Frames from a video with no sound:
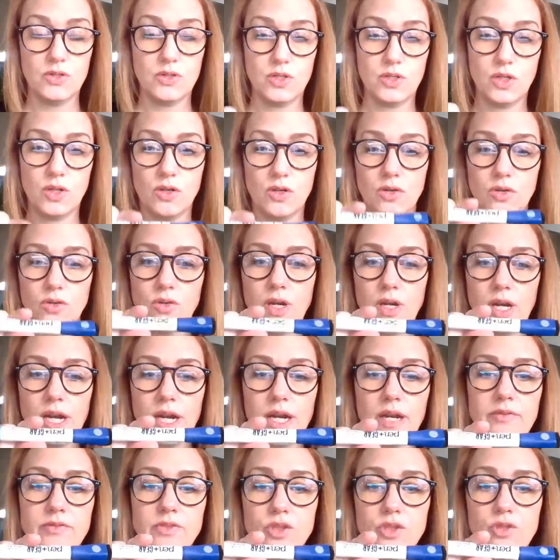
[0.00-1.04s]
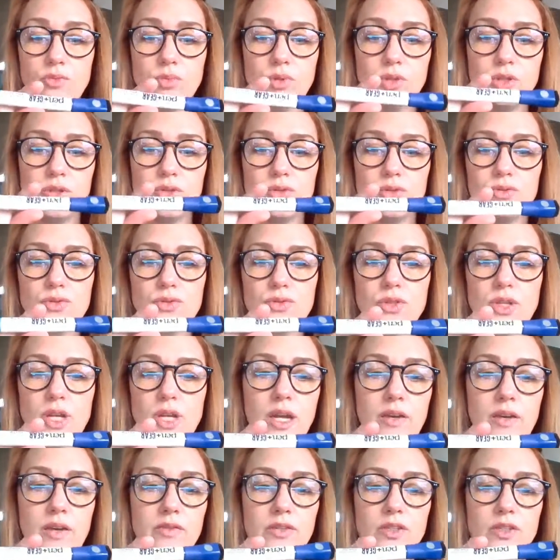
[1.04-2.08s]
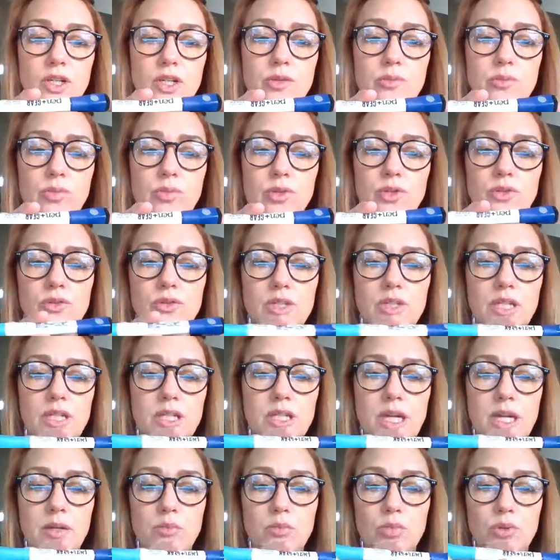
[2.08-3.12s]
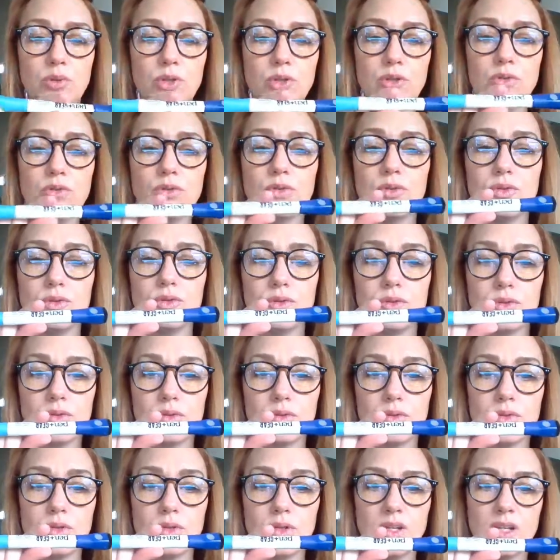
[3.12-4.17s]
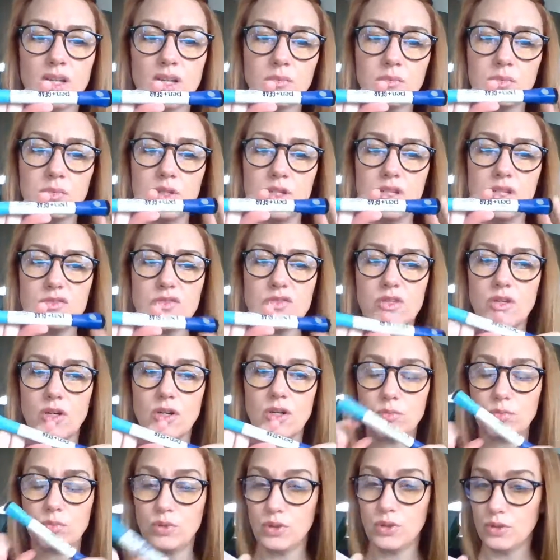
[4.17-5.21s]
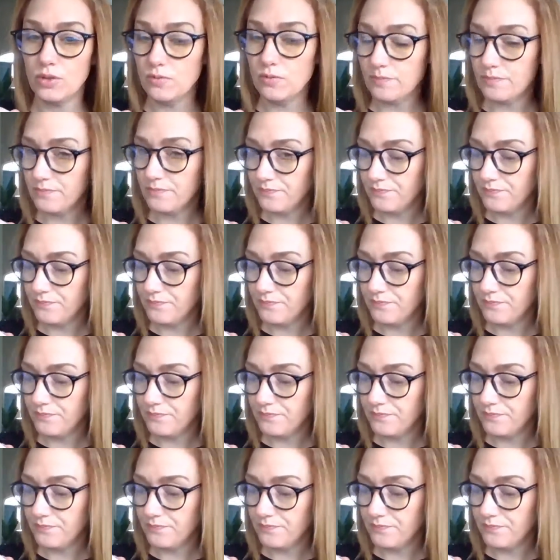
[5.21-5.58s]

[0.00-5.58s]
So I have two blues. I have a dark blue and a light blue. I'm going to use the dark blue.